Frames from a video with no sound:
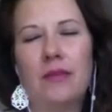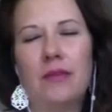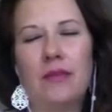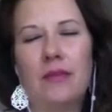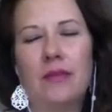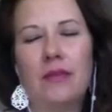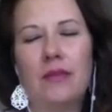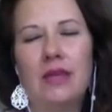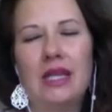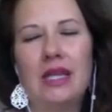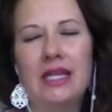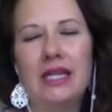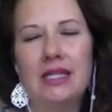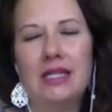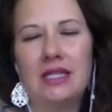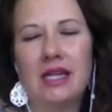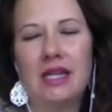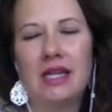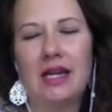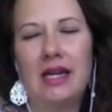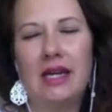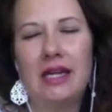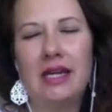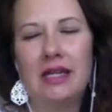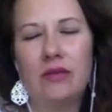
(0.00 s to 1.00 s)

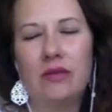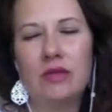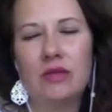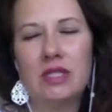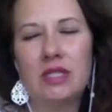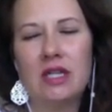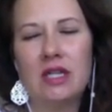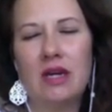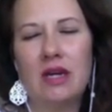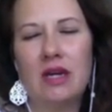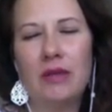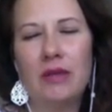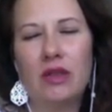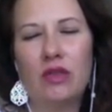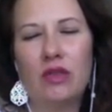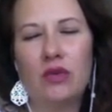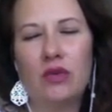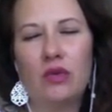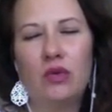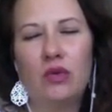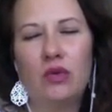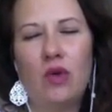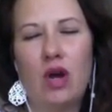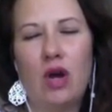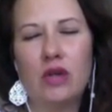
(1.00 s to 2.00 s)
Linda, and what's coming
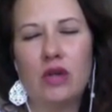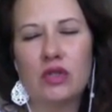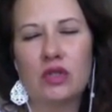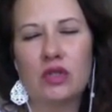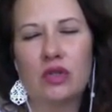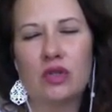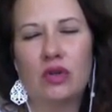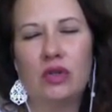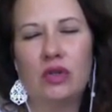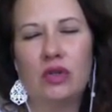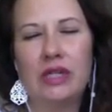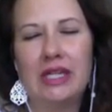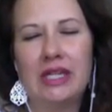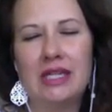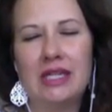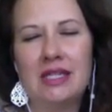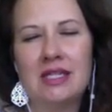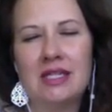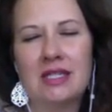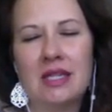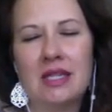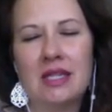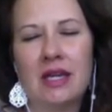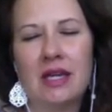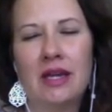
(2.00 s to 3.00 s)
through also
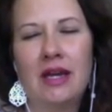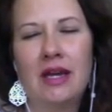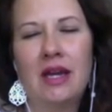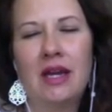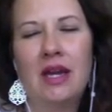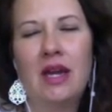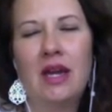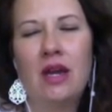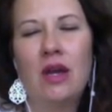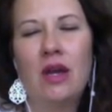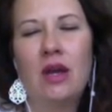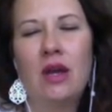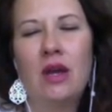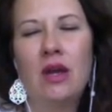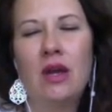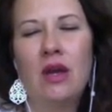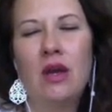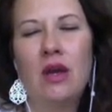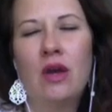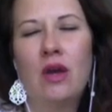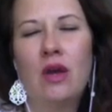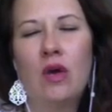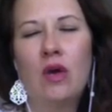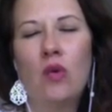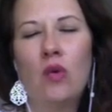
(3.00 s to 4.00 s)
is
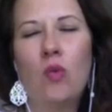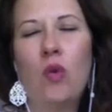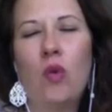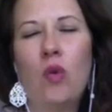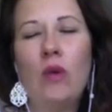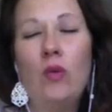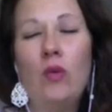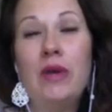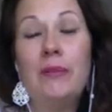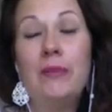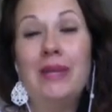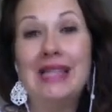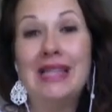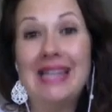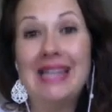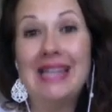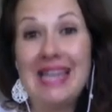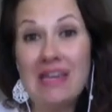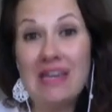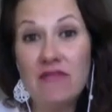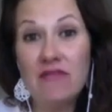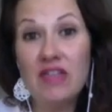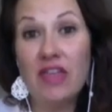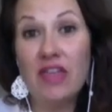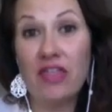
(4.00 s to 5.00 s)
when we
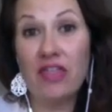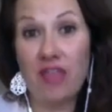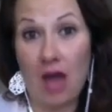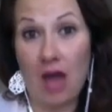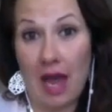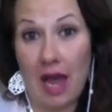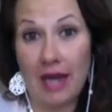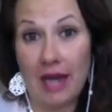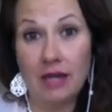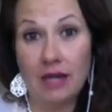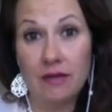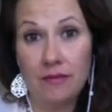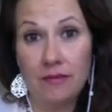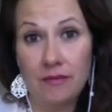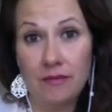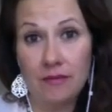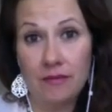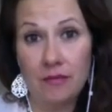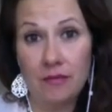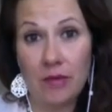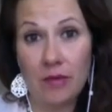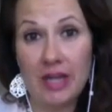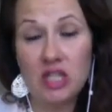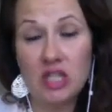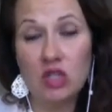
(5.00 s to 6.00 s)
believe the thought,
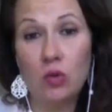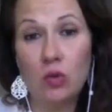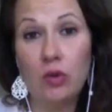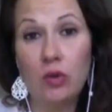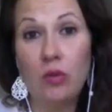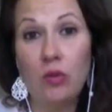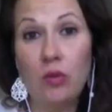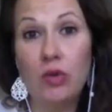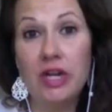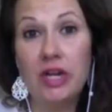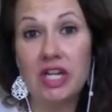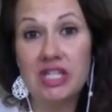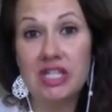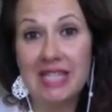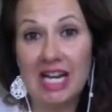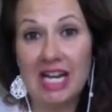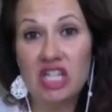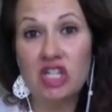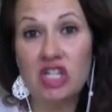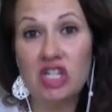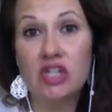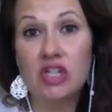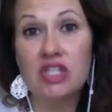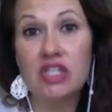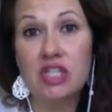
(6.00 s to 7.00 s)
right? So when we
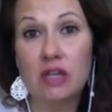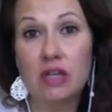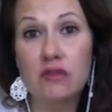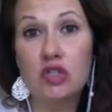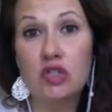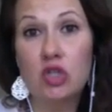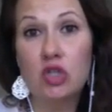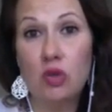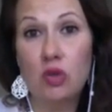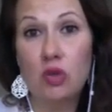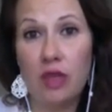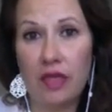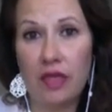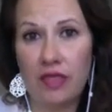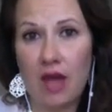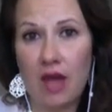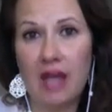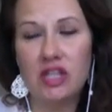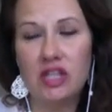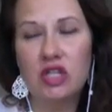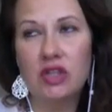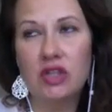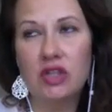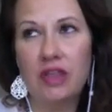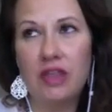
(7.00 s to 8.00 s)
attach ourselves to the
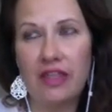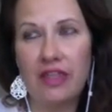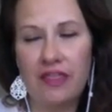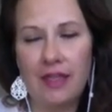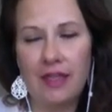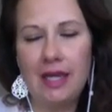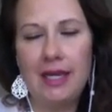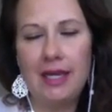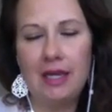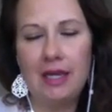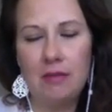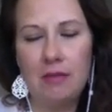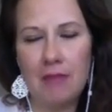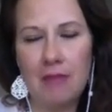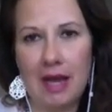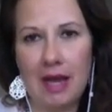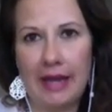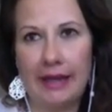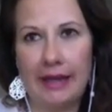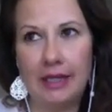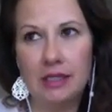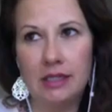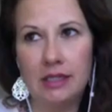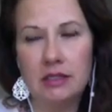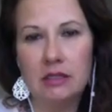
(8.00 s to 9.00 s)
thought, to the thinking
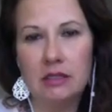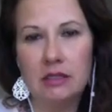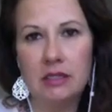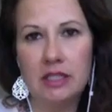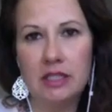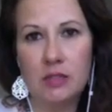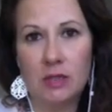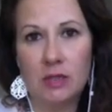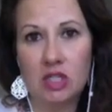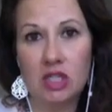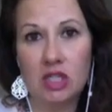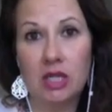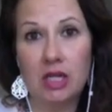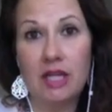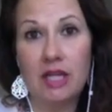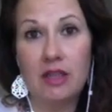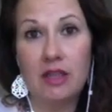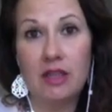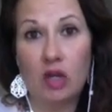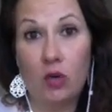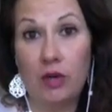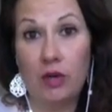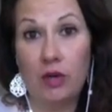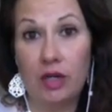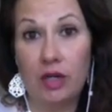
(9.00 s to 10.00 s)
mind, especially
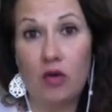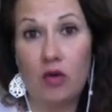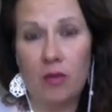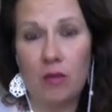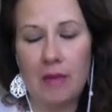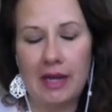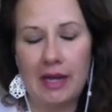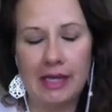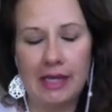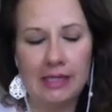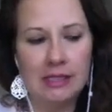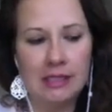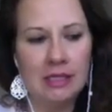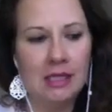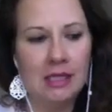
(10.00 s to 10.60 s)
the critical mind,